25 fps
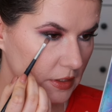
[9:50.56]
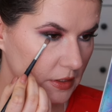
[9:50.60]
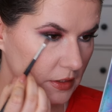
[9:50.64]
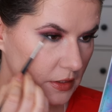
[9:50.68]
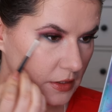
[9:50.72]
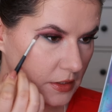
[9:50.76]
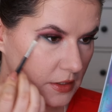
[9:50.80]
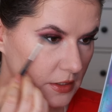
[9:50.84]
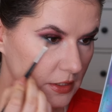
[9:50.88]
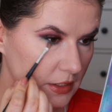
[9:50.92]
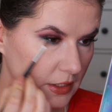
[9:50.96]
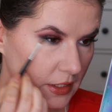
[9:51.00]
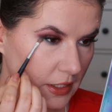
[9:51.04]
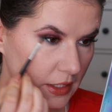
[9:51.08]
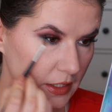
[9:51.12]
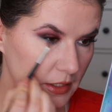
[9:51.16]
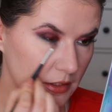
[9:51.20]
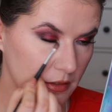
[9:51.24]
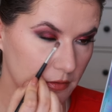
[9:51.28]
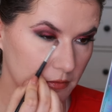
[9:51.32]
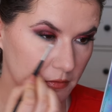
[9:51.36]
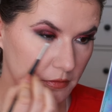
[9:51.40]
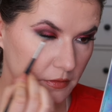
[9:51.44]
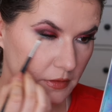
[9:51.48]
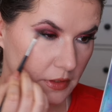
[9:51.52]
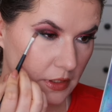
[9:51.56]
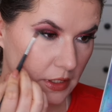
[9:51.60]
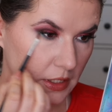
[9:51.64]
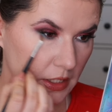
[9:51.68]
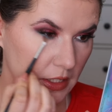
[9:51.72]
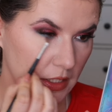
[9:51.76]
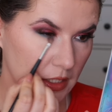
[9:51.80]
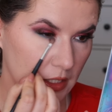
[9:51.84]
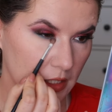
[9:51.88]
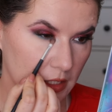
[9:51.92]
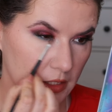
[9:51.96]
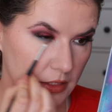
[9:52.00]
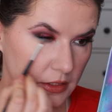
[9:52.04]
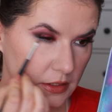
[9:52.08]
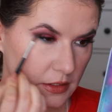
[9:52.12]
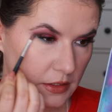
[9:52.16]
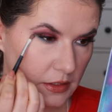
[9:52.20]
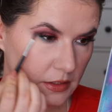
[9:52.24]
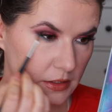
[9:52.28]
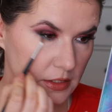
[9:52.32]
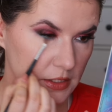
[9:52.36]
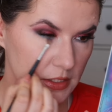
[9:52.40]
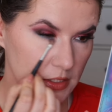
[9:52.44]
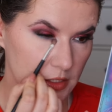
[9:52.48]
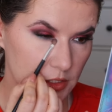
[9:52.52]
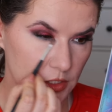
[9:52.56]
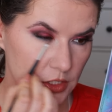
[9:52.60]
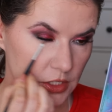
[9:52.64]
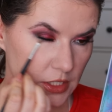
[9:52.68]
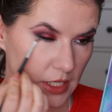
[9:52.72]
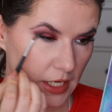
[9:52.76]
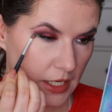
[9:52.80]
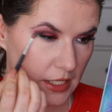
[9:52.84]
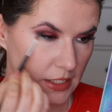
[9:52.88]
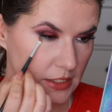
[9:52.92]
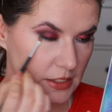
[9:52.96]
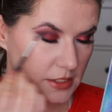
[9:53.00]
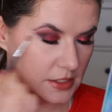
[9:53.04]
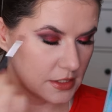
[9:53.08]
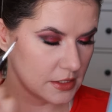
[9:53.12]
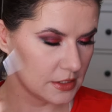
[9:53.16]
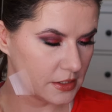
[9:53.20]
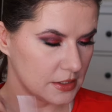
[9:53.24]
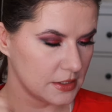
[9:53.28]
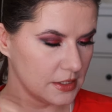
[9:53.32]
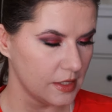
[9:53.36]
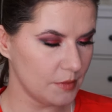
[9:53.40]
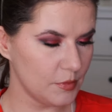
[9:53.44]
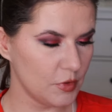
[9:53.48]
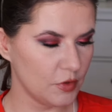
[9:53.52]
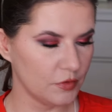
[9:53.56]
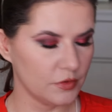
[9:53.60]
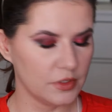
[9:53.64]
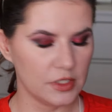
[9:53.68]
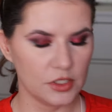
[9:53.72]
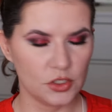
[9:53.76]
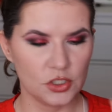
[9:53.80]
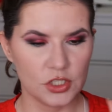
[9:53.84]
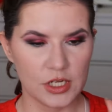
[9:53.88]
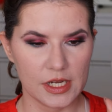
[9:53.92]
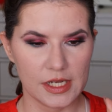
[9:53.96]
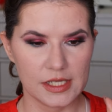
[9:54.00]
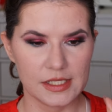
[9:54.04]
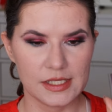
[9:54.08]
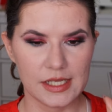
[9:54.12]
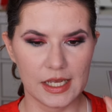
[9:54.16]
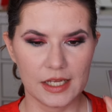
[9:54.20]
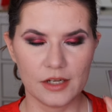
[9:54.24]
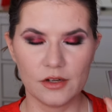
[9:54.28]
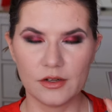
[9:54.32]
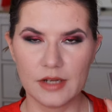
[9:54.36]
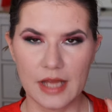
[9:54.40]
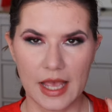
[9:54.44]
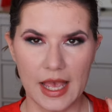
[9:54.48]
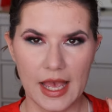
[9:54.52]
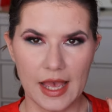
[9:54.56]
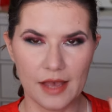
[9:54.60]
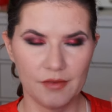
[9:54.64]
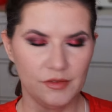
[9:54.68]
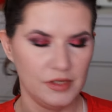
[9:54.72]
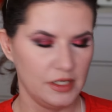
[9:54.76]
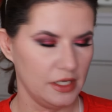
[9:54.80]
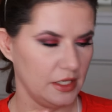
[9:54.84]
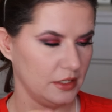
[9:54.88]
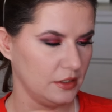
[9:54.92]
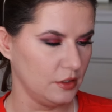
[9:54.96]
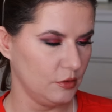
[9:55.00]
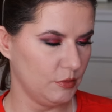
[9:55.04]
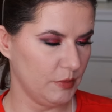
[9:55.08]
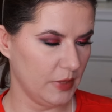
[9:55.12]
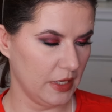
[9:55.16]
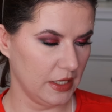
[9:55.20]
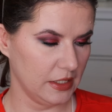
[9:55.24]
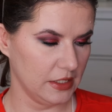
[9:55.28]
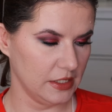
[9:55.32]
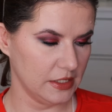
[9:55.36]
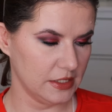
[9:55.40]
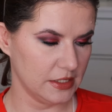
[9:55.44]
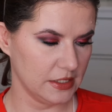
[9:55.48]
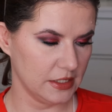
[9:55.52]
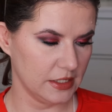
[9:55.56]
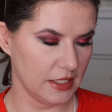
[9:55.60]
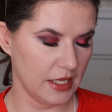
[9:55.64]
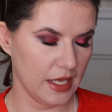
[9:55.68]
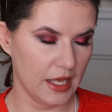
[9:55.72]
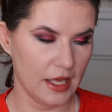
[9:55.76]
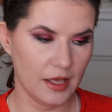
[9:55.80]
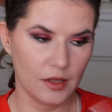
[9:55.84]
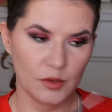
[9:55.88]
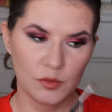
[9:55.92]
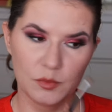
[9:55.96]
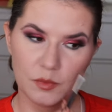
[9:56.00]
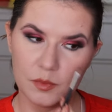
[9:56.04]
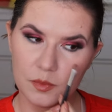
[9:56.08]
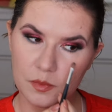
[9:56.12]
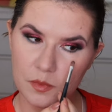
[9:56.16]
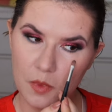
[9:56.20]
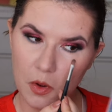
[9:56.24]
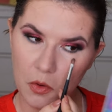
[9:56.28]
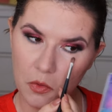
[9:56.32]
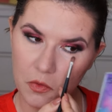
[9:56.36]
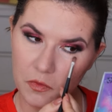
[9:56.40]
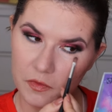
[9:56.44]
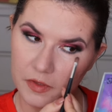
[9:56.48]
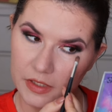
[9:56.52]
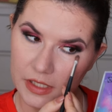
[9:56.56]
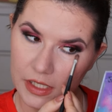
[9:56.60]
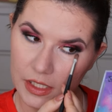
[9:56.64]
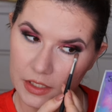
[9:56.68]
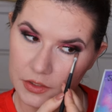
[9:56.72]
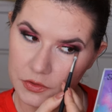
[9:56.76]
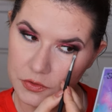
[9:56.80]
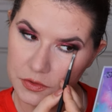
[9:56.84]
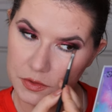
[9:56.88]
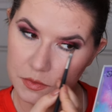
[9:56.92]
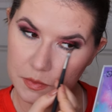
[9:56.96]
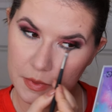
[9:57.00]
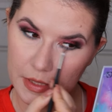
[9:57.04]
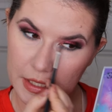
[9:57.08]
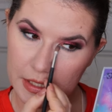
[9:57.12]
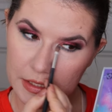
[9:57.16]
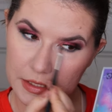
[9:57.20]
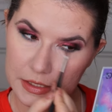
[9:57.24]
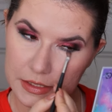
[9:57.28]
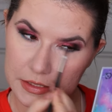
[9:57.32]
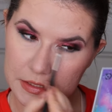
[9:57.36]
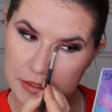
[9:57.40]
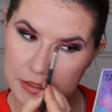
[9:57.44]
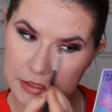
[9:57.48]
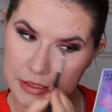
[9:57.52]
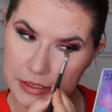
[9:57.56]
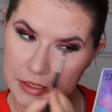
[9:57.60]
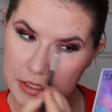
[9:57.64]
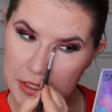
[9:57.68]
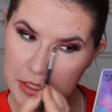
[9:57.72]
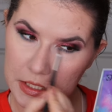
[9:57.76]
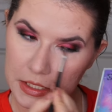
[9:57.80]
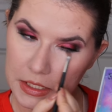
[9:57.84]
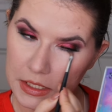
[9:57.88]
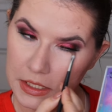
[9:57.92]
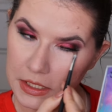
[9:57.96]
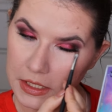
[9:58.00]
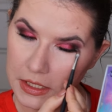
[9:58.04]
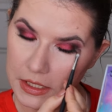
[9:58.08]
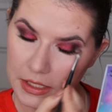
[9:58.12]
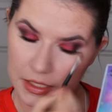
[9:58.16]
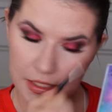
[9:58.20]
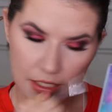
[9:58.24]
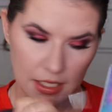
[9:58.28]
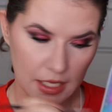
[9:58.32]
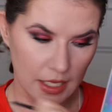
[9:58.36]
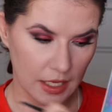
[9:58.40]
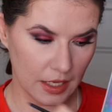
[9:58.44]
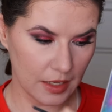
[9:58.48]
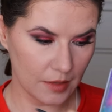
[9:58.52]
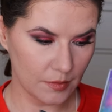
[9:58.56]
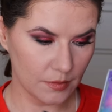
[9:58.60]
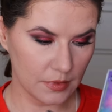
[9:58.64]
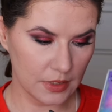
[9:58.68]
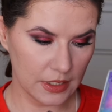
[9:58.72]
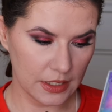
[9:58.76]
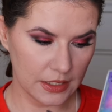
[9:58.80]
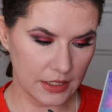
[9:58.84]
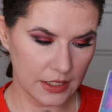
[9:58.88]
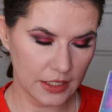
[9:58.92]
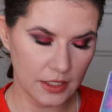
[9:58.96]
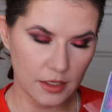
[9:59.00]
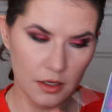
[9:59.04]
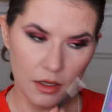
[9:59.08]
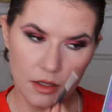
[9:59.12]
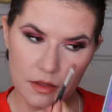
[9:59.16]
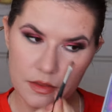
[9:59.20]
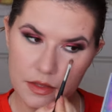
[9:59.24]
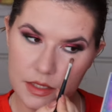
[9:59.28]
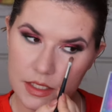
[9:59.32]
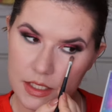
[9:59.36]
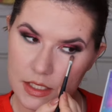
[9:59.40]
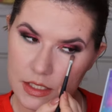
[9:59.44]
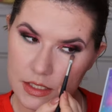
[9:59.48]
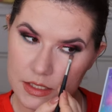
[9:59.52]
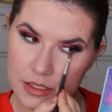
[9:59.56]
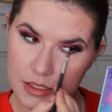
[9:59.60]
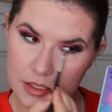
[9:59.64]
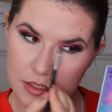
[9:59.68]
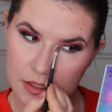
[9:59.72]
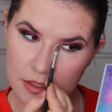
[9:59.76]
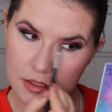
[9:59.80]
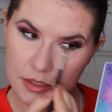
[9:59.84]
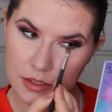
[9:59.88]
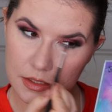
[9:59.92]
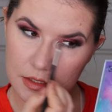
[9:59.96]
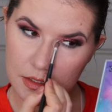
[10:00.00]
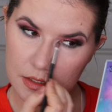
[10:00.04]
It's a kind of these shades, some of these shades I don't have in other palettes, and I have over 100 palettes, and I'm glad I got this